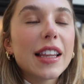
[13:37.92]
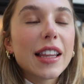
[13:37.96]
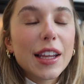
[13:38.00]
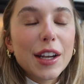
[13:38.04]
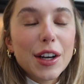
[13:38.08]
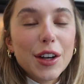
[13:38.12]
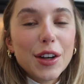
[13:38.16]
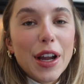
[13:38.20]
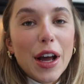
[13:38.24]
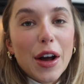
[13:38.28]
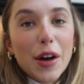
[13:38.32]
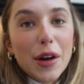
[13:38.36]

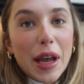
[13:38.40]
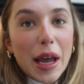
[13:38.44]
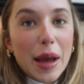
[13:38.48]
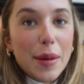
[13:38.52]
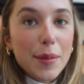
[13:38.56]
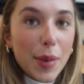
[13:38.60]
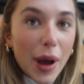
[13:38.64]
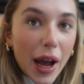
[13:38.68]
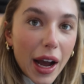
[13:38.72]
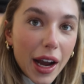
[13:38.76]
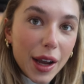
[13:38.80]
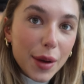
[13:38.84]
Little Nell
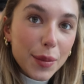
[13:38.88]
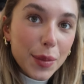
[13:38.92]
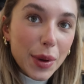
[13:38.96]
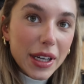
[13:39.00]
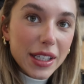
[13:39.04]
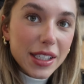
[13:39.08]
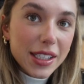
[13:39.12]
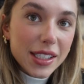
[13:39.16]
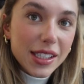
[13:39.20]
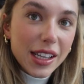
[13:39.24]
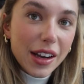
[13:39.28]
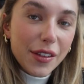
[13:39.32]
came back and
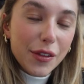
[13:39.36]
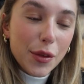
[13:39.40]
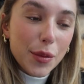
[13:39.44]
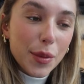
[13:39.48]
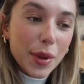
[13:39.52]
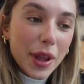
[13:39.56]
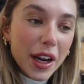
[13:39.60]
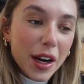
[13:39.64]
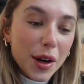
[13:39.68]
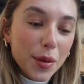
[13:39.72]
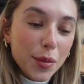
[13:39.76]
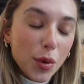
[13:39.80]
picked us up
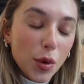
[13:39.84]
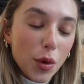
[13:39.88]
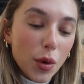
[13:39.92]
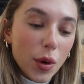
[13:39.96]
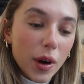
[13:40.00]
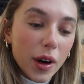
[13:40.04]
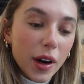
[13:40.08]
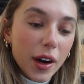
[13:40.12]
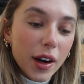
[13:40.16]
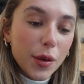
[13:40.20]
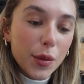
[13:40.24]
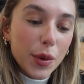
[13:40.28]
from the
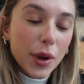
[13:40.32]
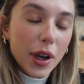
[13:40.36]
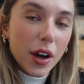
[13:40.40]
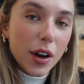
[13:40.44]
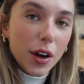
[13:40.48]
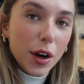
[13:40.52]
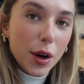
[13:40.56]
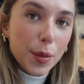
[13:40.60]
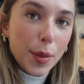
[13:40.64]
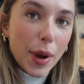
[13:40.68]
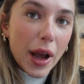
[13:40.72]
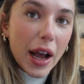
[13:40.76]
airport. We
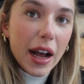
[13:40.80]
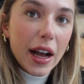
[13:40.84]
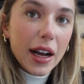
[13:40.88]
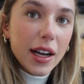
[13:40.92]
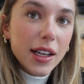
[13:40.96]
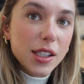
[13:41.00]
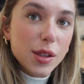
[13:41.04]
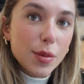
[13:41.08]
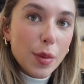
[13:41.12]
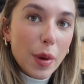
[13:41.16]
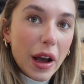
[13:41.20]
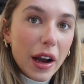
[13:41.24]
got our
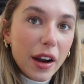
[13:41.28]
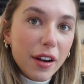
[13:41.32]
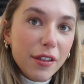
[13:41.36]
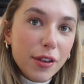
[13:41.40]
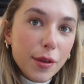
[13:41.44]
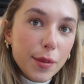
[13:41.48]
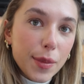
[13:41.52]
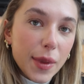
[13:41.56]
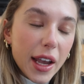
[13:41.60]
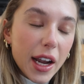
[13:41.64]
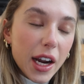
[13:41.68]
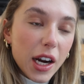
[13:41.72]
bags back
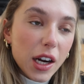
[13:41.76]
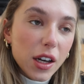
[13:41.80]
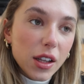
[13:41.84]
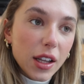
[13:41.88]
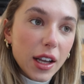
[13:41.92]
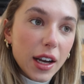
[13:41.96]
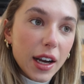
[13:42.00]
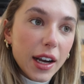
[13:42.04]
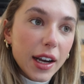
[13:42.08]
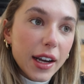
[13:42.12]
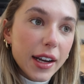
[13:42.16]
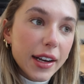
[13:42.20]
from the
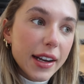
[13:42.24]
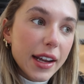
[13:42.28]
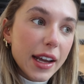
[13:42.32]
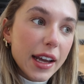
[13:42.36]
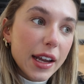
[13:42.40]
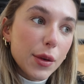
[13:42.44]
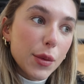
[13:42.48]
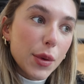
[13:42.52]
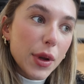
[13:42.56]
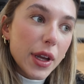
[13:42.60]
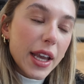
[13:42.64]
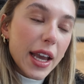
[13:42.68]
airline
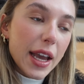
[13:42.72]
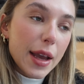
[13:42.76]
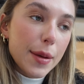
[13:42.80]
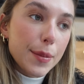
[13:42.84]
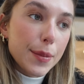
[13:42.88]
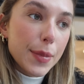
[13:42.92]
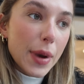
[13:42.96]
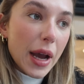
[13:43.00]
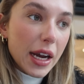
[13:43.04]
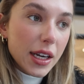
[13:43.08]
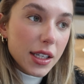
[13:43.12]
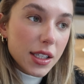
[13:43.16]
and we
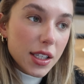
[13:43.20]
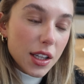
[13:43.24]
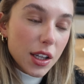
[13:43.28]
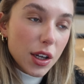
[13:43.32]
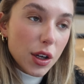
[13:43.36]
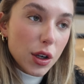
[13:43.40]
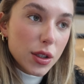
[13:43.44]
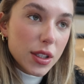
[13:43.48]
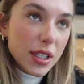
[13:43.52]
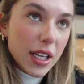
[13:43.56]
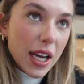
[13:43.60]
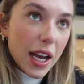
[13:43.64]
came back to the
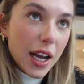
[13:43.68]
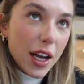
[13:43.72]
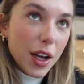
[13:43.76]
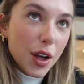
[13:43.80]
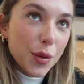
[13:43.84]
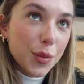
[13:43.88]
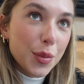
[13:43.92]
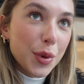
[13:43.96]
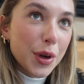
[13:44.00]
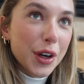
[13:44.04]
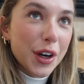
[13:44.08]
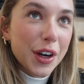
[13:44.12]

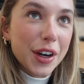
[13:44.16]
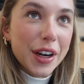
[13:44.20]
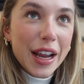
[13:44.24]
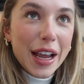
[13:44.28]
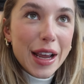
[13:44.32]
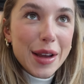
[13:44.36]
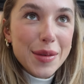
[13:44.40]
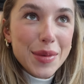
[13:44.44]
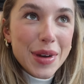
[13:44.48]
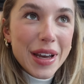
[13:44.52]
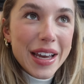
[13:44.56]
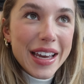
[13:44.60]
hotel, put our
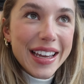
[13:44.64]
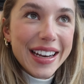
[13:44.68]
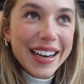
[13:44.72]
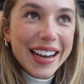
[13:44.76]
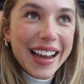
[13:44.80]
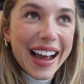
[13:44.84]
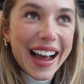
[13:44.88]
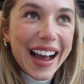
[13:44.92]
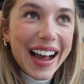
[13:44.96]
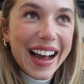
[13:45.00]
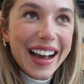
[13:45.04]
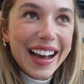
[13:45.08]
name
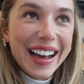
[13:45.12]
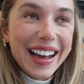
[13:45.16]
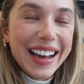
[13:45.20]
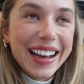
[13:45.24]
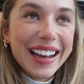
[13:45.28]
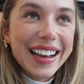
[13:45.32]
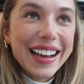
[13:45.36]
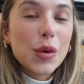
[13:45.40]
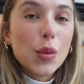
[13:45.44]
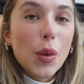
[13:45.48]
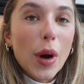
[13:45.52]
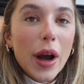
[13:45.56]
in
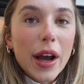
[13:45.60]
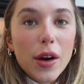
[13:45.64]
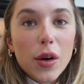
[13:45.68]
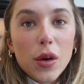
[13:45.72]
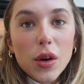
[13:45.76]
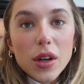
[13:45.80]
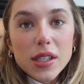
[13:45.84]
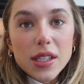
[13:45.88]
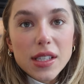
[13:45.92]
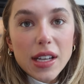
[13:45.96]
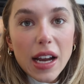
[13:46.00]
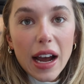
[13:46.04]
at White
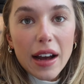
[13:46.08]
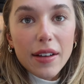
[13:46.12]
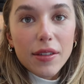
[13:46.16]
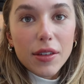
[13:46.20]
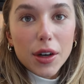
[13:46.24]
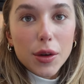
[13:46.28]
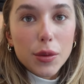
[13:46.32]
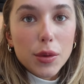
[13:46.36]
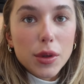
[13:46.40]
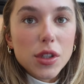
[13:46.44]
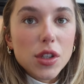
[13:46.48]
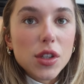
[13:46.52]
Horse
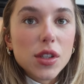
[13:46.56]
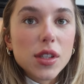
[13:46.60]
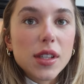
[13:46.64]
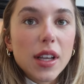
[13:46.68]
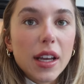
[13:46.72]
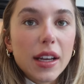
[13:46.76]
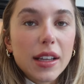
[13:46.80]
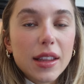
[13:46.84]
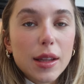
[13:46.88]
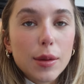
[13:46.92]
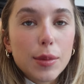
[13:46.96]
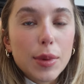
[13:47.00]
Tavern, which is
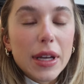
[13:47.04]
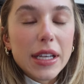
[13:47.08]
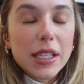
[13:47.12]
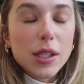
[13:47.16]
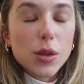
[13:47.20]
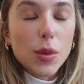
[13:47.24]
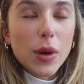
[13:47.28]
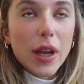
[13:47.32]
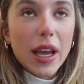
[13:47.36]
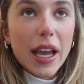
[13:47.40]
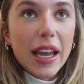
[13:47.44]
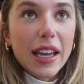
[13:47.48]
like the
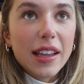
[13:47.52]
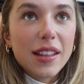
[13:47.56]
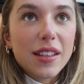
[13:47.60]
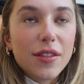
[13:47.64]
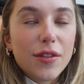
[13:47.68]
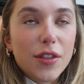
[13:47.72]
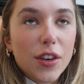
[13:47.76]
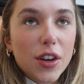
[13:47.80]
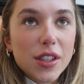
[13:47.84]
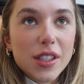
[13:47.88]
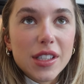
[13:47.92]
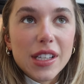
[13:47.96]
place we ate
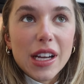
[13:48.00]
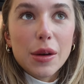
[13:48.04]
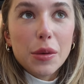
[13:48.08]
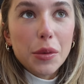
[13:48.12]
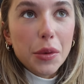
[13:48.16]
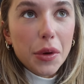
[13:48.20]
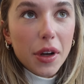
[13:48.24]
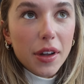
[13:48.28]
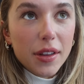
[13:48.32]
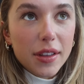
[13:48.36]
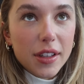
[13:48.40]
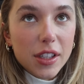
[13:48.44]
the first
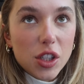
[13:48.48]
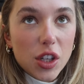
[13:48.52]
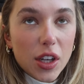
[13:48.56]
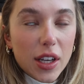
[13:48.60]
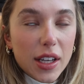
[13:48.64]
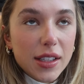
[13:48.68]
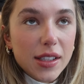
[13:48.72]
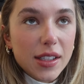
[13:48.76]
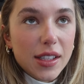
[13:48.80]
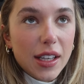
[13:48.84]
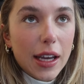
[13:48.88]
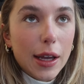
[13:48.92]
time. We got the
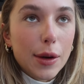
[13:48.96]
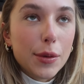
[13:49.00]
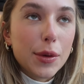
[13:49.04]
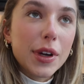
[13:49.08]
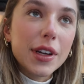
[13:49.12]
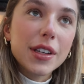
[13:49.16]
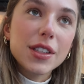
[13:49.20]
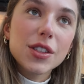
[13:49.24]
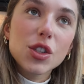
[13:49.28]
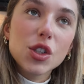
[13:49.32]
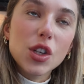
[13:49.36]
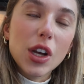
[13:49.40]
chicken
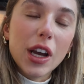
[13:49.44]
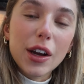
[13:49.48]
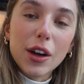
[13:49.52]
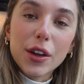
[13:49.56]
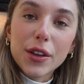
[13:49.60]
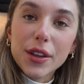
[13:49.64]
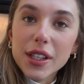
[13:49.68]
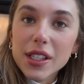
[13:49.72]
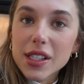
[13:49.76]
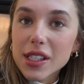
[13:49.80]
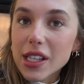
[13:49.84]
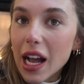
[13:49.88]
sandwich, I
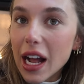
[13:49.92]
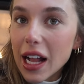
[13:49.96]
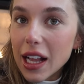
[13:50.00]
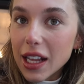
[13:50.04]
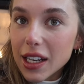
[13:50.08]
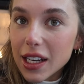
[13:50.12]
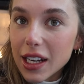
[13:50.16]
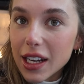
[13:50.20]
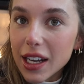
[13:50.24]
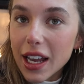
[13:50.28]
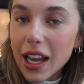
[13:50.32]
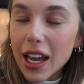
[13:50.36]
got the
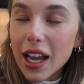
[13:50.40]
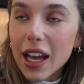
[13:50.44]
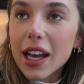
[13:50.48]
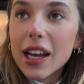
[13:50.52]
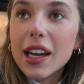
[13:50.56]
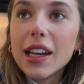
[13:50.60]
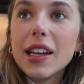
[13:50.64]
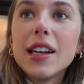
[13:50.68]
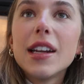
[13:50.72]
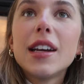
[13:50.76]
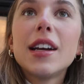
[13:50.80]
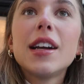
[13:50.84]
salad
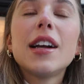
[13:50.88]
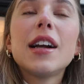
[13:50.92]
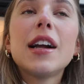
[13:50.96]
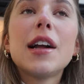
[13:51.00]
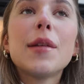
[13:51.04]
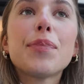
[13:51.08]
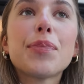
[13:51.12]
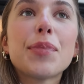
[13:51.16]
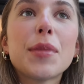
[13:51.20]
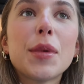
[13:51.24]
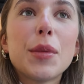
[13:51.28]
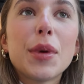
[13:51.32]

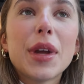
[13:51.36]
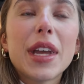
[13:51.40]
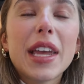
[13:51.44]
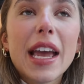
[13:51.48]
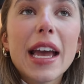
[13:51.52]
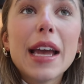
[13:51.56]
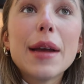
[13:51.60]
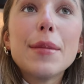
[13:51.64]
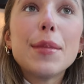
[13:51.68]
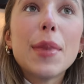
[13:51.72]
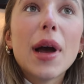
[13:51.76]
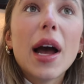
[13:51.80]
again. Then we
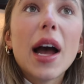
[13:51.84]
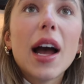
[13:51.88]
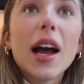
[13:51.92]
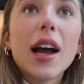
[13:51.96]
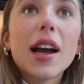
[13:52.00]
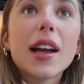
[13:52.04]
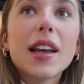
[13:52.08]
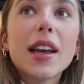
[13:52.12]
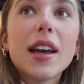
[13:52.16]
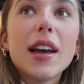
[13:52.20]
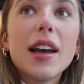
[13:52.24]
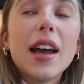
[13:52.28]
came
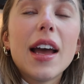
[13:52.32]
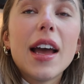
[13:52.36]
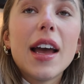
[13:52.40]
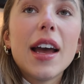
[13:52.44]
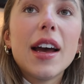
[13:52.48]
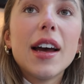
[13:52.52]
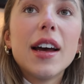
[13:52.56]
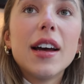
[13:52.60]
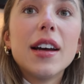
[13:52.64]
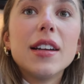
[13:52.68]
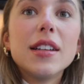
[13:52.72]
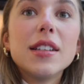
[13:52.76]
back
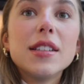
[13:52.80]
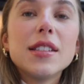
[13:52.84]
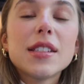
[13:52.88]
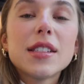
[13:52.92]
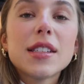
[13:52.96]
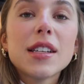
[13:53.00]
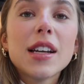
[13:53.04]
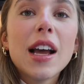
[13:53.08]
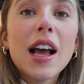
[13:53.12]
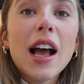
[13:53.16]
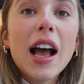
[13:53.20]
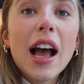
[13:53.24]
and
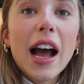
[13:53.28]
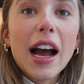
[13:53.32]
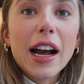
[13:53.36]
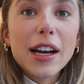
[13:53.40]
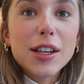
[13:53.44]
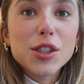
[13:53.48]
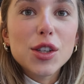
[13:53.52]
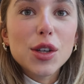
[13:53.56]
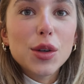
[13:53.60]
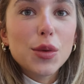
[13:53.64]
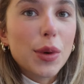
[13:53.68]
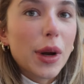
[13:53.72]

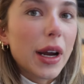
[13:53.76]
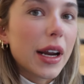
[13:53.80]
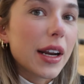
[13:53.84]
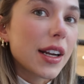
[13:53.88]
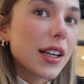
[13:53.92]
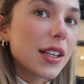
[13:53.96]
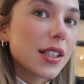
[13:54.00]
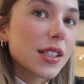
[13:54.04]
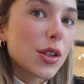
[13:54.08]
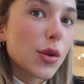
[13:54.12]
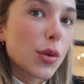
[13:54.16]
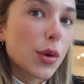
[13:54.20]
actually ran
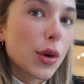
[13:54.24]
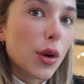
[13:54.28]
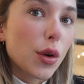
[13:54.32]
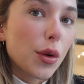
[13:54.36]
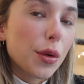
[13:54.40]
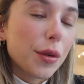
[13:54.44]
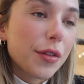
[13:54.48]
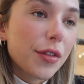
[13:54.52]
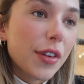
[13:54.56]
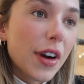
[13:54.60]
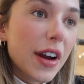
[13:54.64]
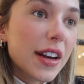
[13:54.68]
into an
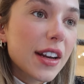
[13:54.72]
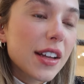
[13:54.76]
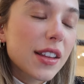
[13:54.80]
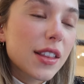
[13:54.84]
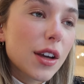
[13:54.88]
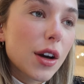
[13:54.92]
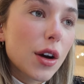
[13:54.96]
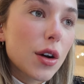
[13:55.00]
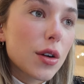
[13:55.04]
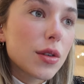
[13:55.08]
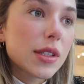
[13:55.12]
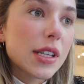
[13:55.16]
old friend at
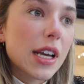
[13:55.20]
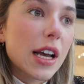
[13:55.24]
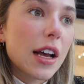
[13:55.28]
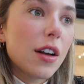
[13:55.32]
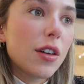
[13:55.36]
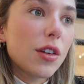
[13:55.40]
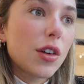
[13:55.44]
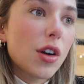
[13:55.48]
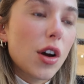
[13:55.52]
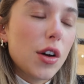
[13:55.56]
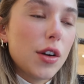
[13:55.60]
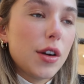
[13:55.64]
the
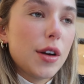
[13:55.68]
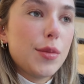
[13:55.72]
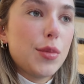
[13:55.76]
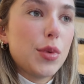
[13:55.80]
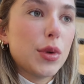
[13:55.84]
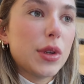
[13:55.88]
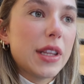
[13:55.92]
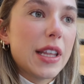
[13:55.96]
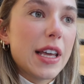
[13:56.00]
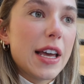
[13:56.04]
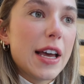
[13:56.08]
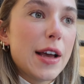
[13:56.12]
hotel, caught up
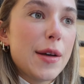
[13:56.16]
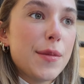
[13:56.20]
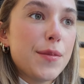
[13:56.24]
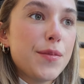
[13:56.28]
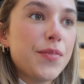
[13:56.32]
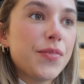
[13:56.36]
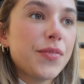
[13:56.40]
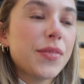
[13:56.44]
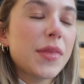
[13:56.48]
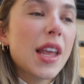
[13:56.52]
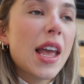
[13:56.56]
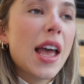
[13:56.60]
with
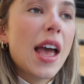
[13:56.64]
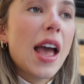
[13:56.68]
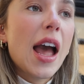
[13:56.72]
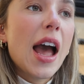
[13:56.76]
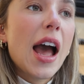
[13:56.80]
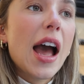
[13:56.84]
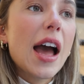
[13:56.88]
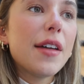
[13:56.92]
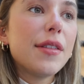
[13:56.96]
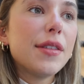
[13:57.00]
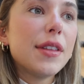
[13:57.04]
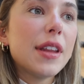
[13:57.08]

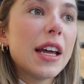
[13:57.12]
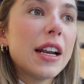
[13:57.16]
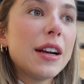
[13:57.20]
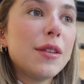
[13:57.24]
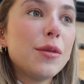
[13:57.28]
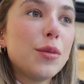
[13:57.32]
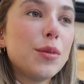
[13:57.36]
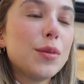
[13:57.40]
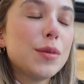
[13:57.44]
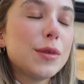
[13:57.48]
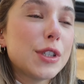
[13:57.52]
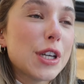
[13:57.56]
them. And
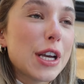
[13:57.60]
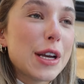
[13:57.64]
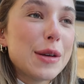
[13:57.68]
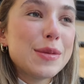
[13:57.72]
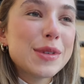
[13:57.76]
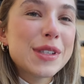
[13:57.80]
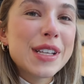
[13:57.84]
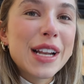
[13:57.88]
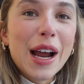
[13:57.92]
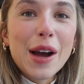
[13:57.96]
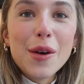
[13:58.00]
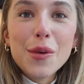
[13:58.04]
then
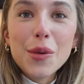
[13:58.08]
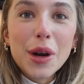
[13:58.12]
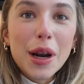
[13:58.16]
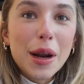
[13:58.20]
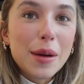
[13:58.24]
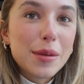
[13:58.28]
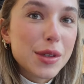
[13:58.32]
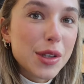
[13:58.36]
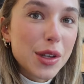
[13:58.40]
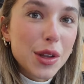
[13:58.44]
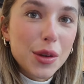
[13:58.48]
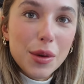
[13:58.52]
James and I went
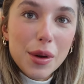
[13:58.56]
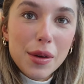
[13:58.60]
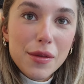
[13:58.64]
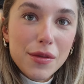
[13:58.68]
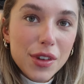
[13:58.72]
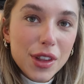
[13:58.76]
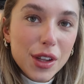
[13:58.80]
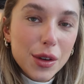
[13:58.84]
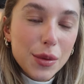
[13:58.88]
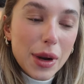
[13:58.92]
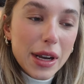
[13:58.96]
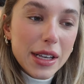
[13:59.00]
up to the
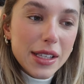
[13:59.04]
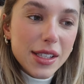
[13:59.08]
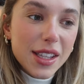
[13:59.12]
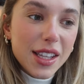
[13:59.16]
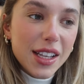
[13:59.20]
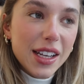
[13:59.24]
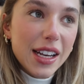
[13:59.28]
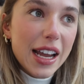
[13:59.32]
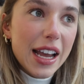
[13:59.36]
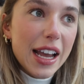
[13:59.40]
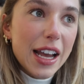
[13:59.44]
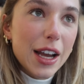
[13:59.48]
room for the rest of
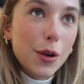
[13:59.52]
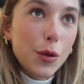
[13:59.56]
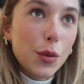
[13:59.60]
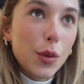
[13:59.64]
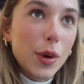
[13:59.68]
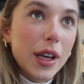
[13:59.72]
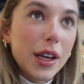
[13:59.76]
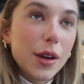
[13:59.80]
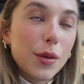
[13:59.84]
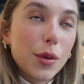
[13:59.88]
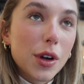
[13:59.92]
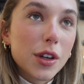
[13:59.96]
the day.
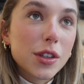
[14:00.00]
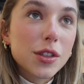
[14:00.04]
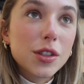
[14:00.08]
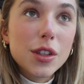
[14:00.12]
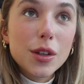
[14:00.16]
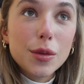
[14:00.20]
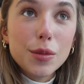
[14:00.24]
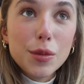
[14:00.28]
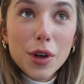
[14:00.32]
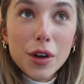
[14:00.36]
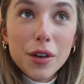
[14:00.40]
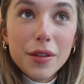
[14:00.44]
We
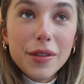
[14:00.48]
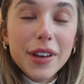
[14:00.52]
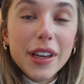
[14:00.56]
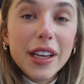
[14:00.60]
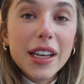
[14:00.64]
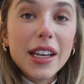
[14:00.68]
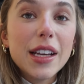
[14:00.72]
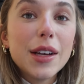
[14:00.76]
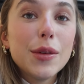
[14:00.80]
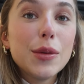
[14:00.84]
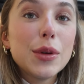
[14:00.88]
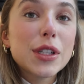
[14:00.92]
watched a
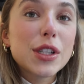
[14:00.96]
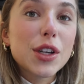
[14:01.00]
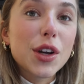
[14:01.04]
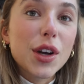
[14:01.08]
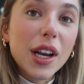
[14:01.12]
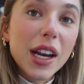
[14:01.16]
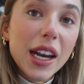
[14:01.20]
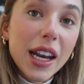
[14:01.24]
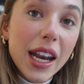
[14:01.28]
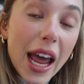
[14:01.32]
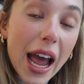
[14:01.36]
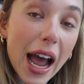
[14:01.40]
movie, we
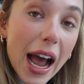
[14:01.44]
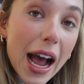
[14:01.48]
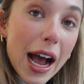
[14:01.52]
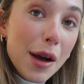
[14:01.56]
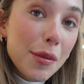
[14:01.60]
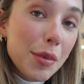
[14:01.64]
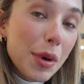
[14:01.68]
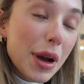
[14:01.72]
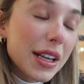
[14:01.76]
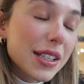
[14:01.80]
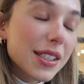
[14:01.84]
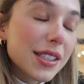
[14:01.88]
took a
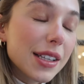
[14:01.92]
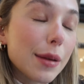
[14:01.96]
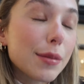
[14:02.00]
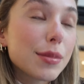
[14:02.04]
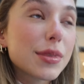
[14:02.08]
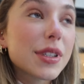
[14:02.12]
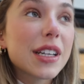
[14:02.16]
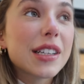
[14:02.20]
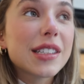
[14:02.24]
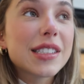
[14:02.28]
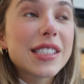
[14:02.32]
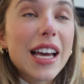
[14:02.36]
nap. I
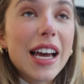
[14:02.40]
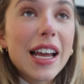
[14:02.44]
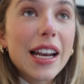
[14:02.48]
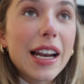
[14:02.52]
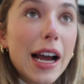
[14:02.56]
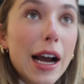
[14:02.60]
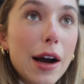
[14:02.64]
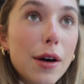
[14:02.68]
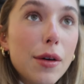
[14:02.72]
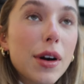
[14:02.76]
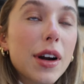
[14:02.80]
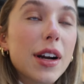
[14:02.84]
slept like 10
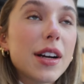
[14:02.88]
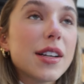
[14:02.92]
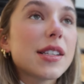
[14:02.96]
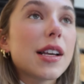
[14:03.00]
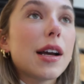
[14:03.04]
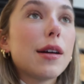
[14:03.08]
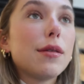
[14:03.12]
hours.